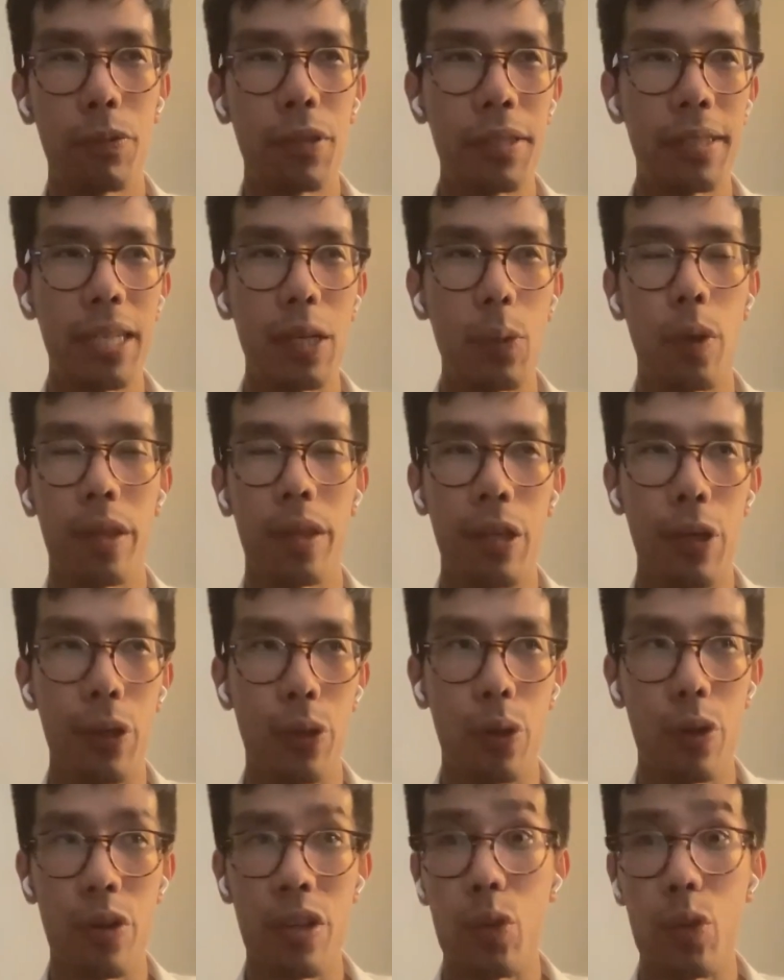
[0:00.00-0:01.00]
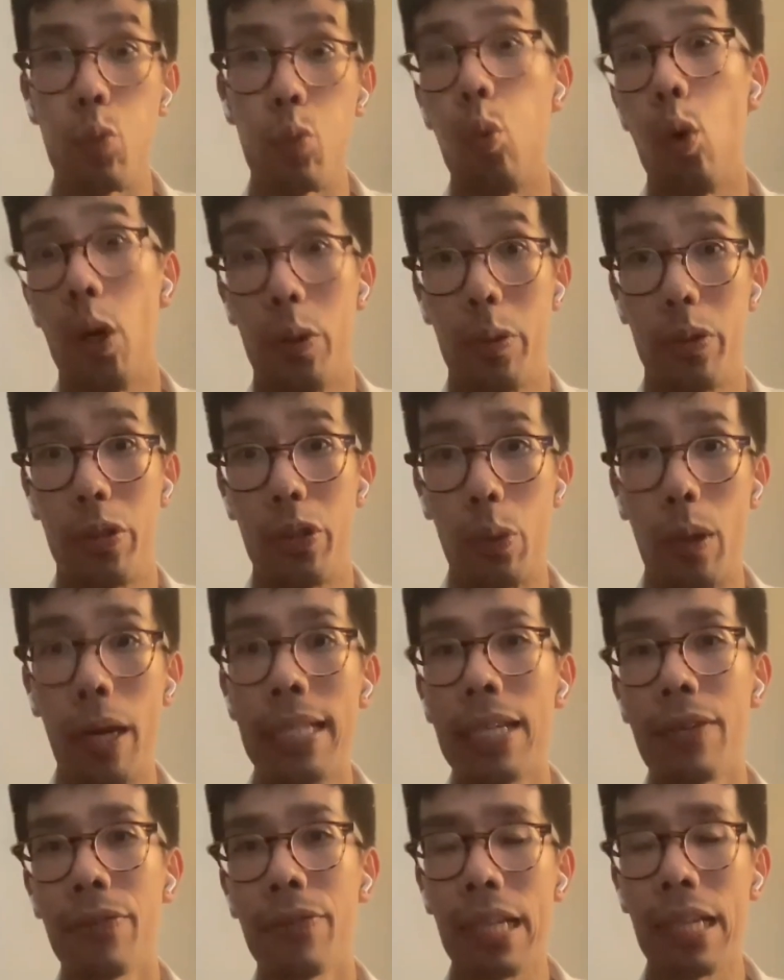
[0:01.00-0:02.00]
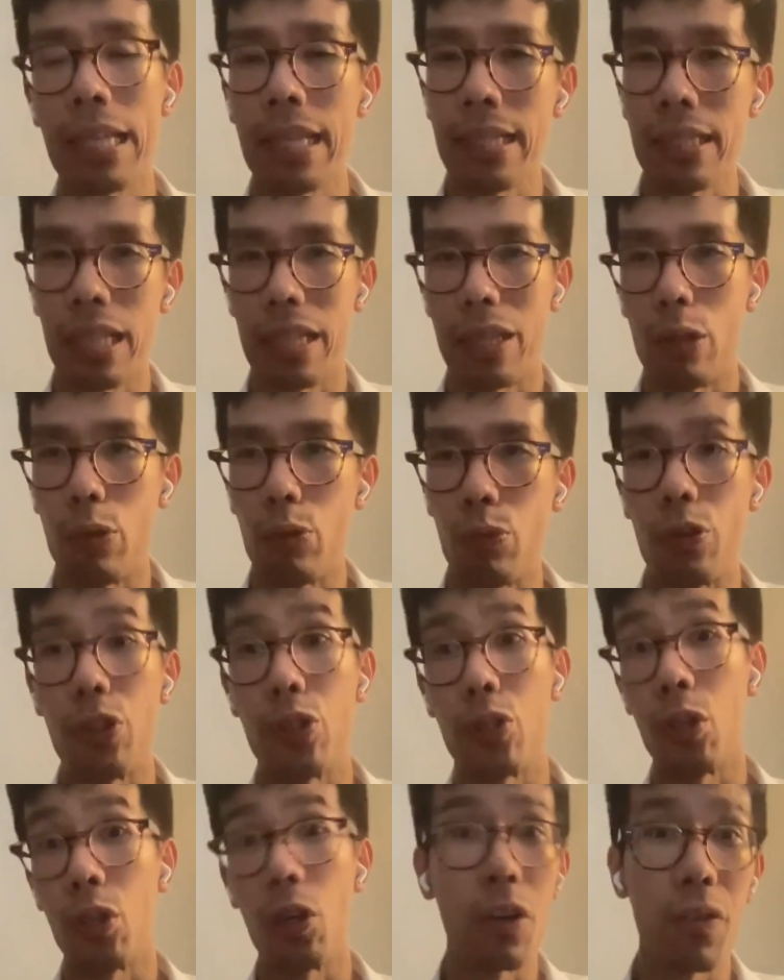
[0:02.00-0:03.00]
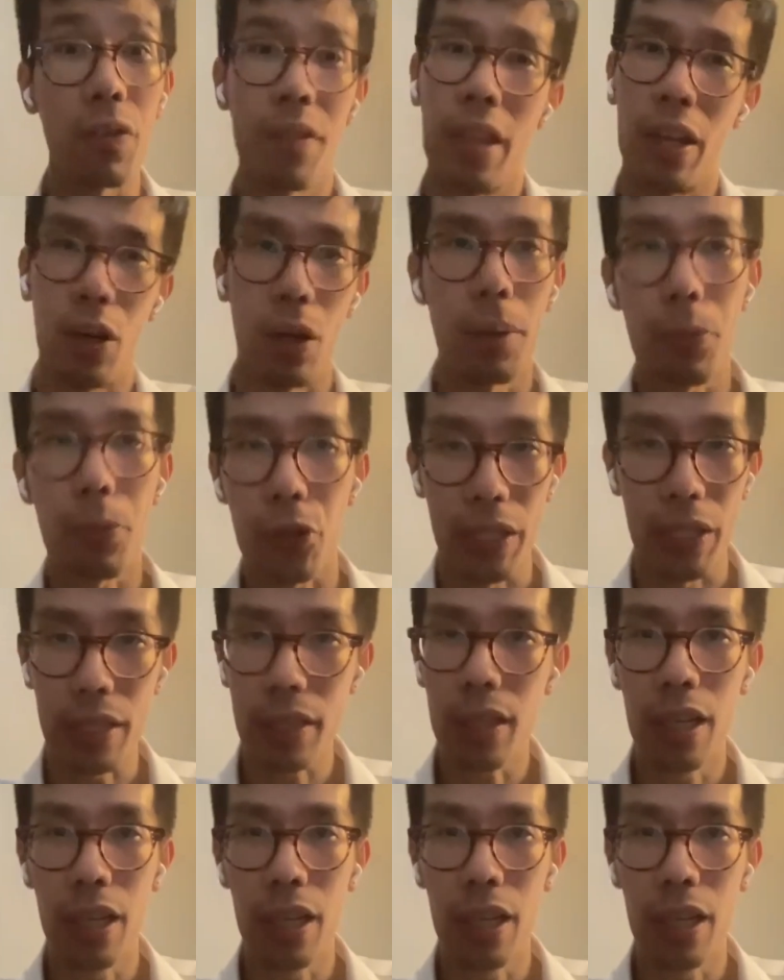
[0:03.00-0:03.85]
say what the authorities won't do. I definitely think that they'll reserve that option,